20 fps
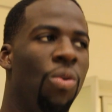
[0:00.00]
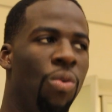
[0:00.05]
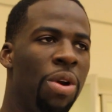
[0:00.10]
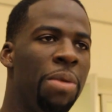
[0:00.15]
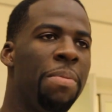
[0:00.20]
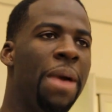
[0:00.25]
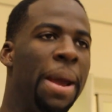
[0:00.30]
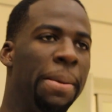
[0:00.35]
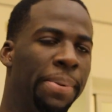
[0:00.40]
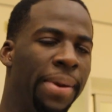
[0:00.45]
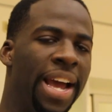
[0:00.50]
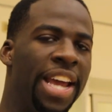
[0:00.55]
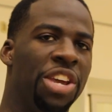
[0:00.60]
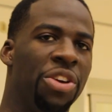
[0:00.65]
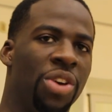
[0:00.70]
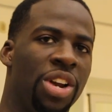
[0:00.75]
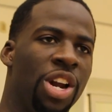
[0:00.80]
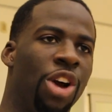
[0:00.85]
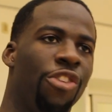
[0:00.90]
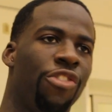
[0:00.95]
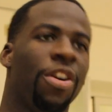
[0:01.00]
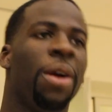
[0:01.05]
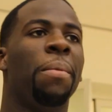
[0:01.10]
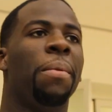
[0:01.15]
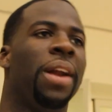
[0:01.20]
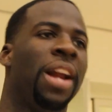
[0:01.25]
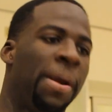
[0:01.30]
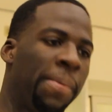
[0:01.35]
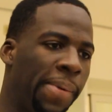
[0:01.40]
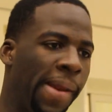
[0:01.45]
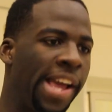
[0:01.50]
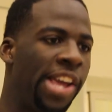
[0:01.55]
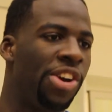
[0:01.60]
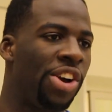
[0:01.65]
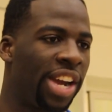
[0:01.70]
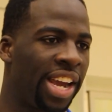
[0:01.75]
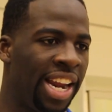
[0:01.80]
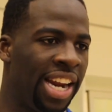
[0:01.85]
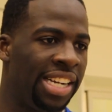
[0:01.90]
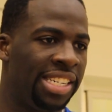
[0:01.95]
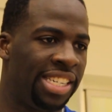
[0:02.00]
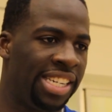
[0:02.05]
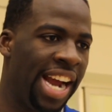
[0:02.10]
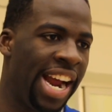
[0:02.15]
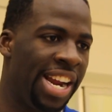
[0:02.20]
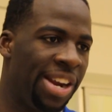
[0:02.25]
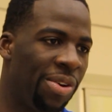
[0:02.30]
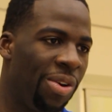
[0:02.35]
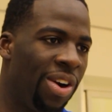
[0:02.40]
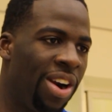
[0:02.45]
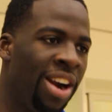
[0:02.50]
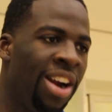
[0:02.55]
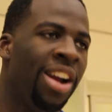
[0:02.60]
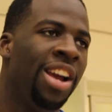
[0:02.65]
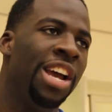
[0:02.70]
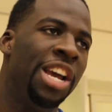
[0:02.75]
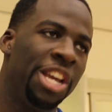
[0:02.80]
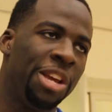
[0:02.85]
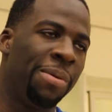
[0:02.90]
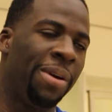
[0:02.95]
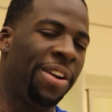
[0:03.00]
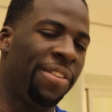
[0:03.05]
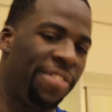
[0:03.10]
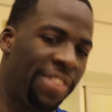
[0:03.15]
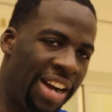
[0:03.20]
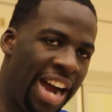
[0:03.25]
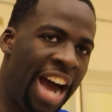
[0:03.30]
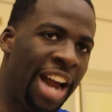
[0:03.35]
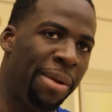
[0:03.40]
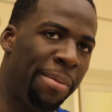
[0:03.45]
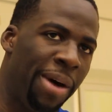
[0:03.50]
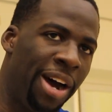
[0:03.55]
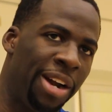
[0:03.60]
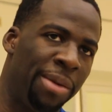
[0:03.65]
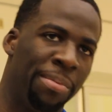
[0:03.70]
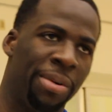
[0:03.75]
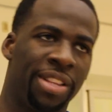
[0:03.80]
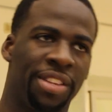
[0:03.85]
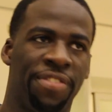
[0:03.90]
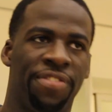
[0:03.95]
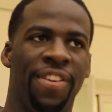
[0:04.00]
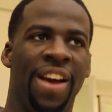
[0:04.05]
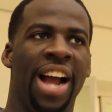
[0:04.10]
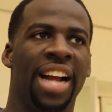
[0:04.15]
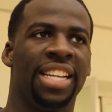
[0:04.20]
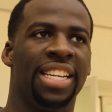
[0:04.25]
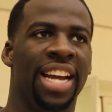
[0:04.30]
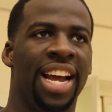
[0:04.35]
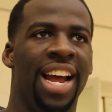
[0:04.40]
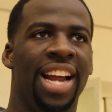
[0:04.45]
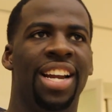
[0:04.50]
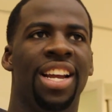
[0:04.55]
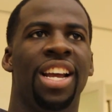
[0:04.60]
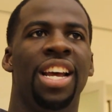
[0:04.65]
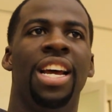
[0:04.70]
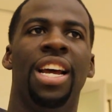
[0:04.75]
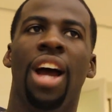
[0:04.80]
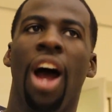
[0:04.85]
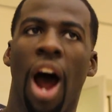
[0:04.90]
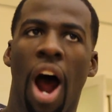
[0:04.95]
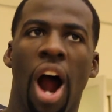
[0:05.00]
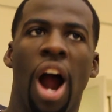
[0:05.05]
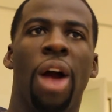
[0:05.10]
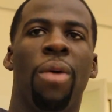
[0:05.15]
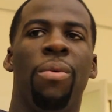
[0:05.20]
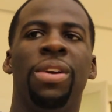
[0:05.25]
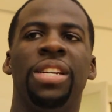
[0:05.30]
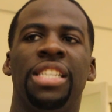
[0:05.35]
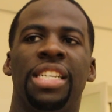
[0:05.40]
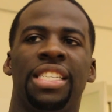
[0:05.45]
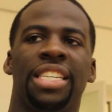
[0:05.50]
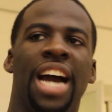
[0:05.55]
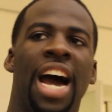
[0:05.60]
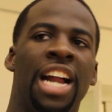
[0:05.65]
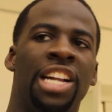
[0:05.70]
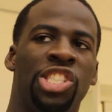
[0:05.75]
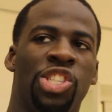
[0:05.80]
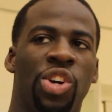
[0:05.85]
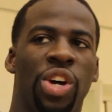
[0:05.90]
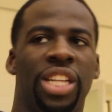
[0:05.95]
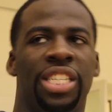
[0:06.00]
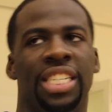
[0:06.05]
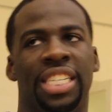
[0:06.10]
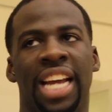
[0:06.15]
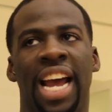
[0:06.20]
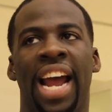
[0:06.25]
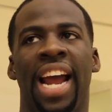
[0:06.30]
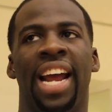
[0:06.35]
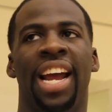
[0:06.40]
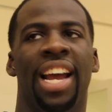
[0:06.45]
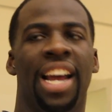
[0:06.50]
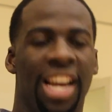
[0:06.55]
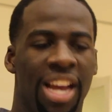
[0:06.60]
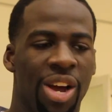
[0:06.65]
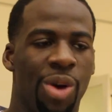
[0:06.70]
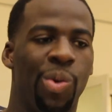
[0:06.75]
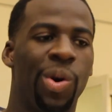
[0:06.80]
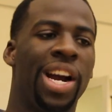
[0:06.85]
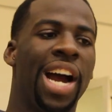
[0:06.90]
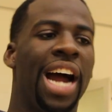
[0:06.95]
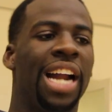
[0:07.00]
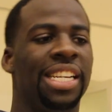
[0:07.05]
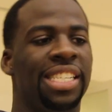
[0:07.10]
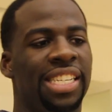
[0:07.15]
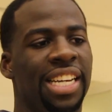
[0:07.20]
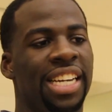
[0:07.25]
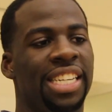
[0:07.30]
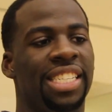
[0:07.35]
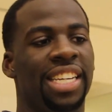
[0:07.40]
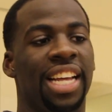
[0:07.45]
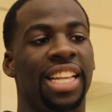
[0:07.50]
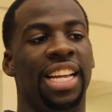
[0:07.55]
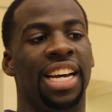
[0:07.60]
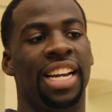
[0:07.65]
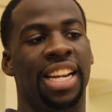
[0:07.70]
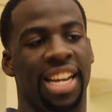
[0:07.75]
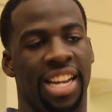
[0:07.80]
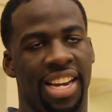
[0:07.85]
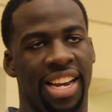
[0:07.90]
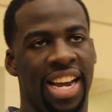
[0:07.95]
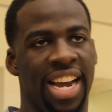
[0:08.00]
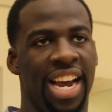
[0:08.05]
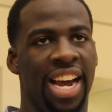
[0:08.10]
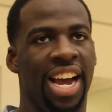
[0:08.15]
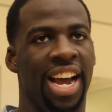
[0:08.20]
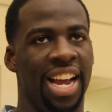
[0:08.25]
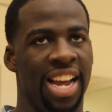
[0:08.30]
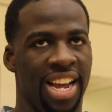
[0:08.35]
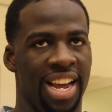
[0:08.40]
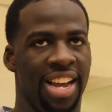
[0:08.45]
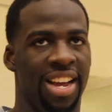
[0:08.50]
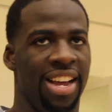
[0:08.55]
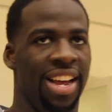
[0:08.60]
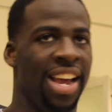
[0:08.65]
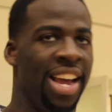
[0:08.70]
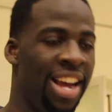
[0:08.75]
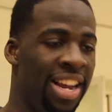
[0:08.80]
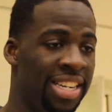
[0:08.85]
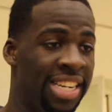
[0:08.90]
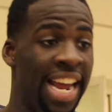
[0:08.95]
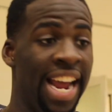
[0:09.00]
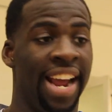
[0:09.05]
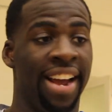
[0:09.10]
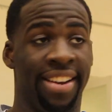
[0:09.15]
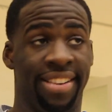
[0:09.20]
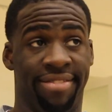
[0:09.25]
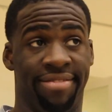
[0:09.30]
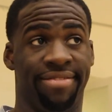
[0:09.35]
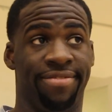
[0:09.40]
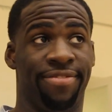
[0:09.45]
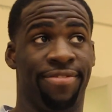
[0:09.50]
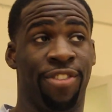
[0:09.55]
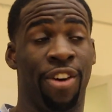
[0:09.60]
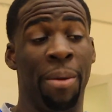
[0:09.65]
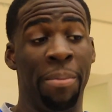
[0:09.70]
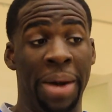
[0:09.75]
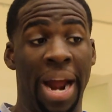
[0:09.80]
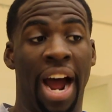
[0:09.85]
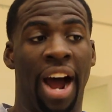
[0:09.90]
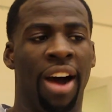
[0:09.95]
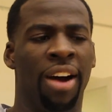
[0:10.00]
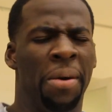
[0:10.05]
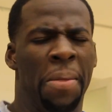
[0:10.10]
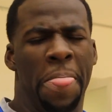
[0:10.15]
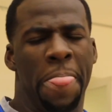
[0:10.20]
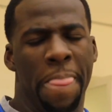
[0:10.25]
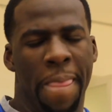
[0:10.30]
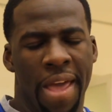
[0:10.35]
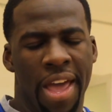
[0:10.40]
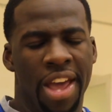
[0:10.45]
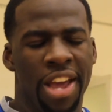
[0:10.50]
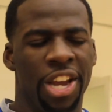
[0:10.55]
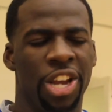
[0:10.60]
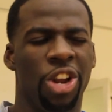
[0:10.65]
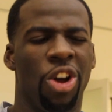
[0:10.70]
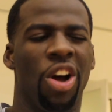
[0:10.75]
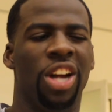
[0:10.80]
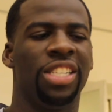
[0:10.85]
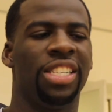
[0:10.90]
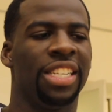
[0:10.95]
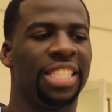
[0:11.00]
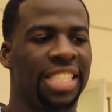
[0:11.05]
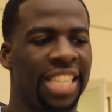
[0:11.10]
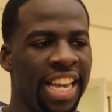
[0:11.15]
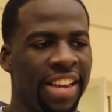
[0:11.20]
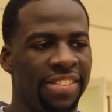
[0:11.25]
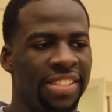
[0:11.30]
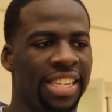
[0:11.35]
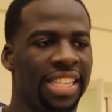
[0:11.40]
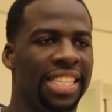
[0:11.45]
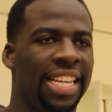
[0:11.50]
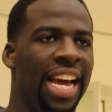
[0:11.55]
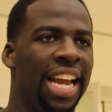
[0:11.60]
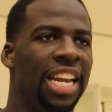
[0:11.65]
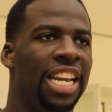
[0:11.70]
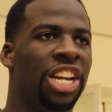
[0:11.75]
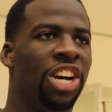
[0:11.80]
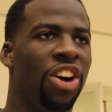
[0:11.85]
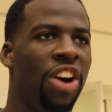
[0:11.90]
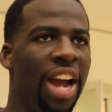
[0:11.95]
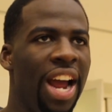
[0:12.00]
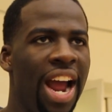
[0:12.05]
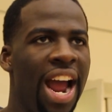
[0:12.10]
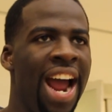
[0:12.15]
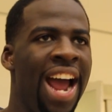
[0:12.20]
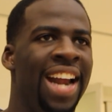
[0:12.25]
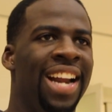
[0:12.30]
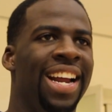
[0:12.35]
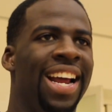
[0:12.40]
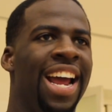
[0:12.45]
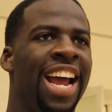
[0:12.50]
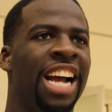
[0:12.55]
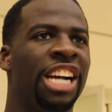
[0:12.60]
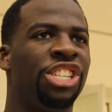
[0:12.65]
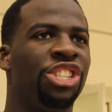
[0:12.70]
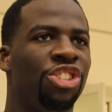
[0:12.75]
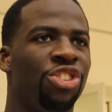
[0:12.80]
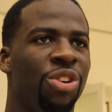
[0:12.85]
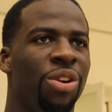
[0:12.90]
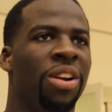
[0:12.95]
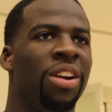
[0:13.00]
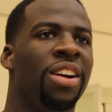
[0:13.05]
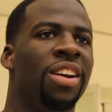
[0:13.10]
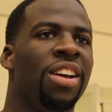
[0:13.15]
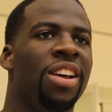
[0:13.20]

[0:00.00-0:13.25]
We may play you in November, then play you again in January. You may have forgot about it, but the fact that all right, we just got into it today. We got to see each other a day from now. You know, it just gives it that little added extra,